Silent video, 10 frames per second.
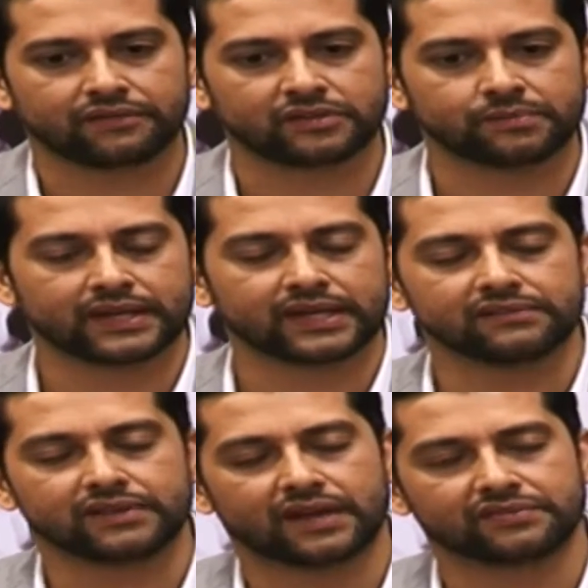right from the
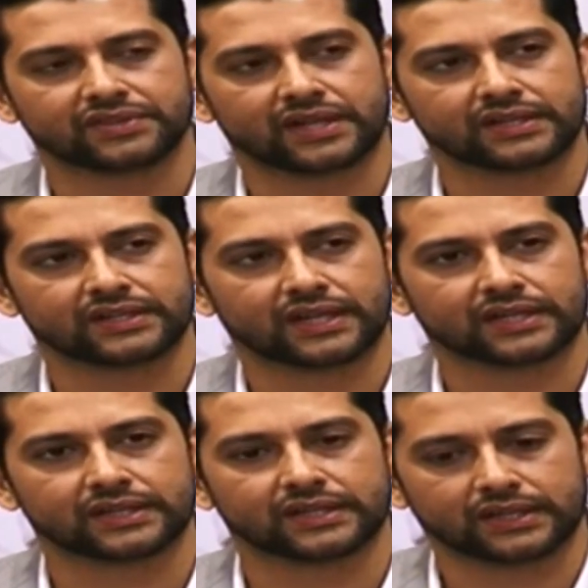beginning, we have said
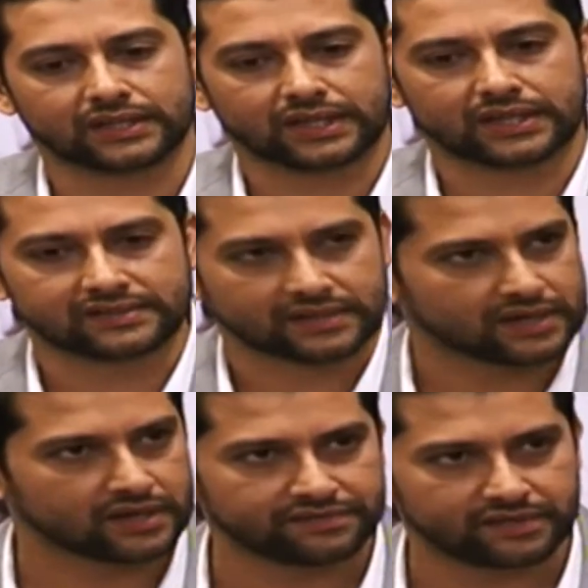that it's an
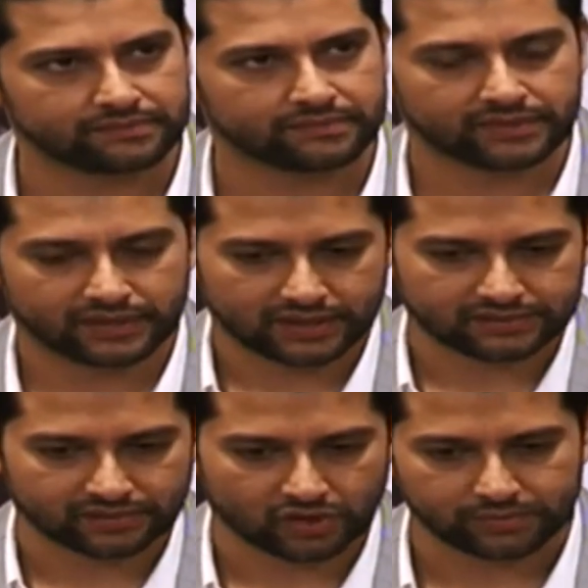adult film,
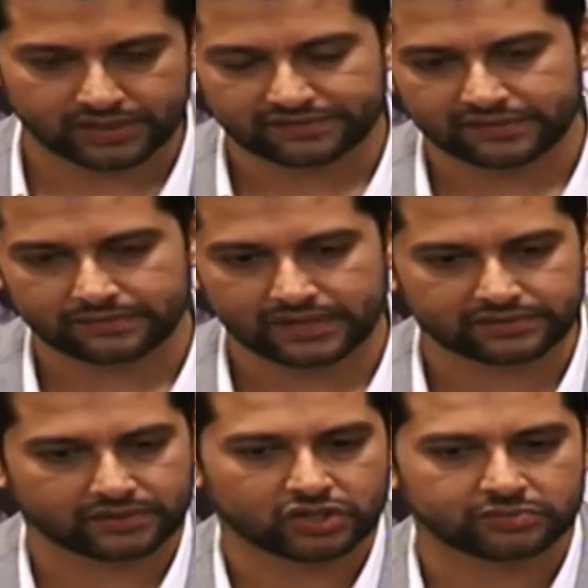it's a comedy film,
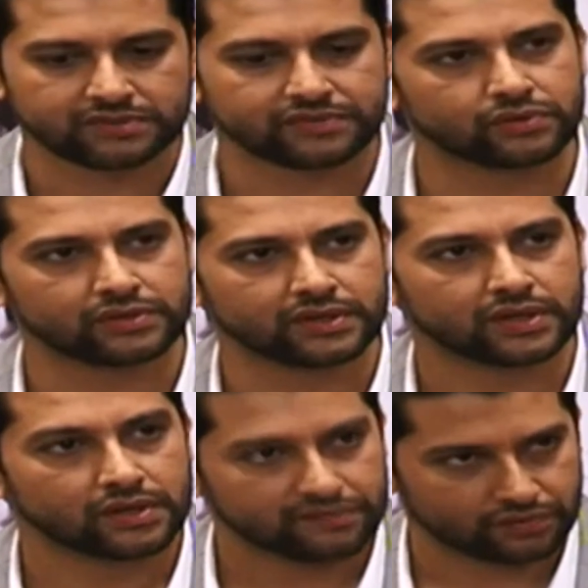it's not to be viewed
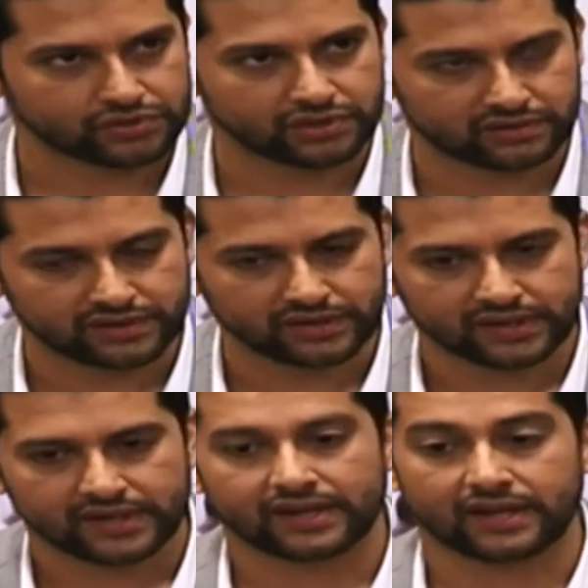for children.
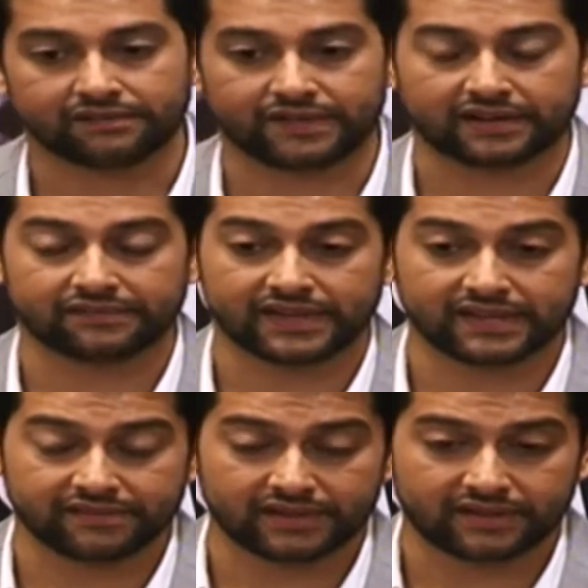In fact, we
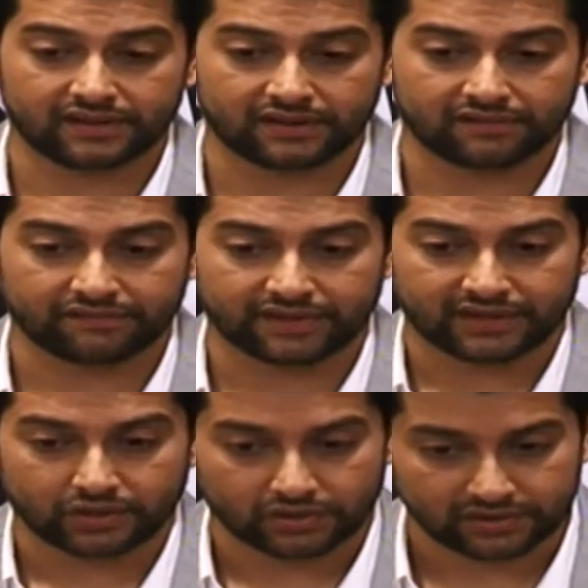even
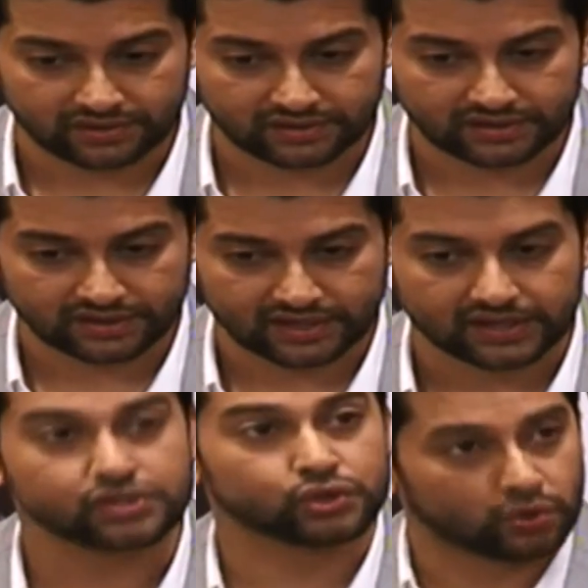went on
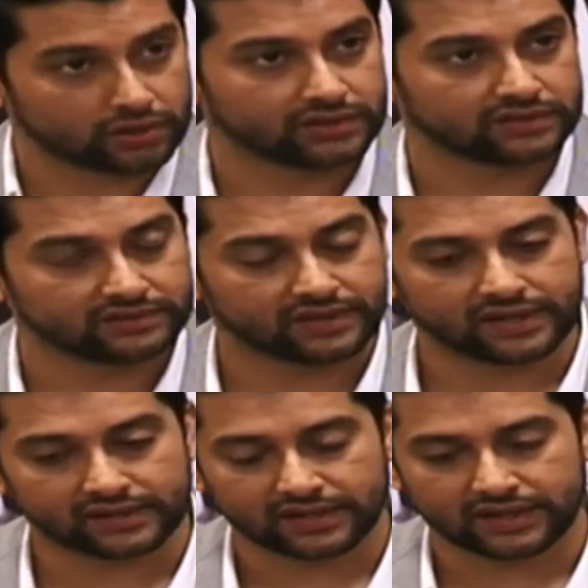in a joke
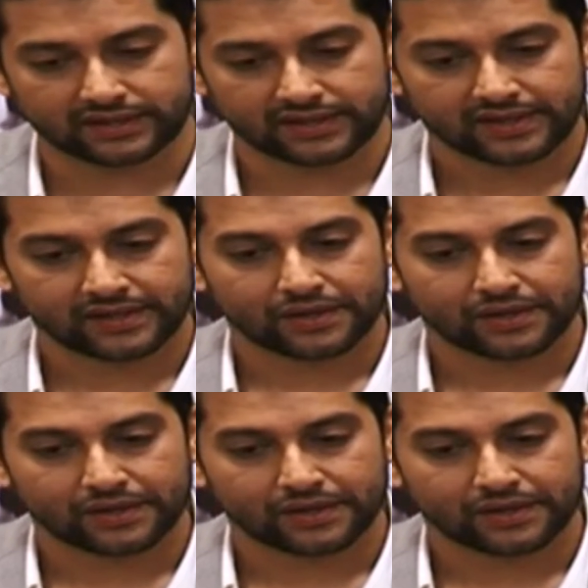saying that